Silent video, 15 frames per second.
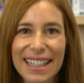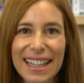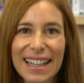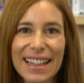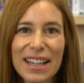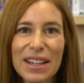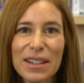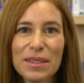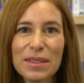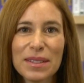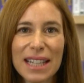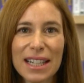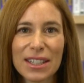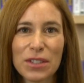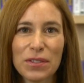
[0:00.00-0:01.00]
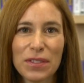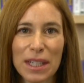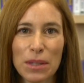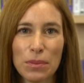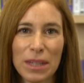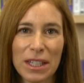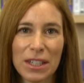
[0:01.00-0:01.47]
Hello, Dr.
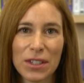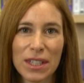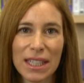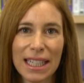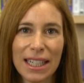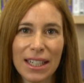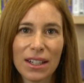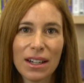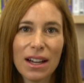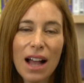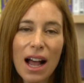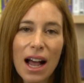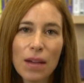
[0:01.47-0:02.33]
Vikki Petersen here.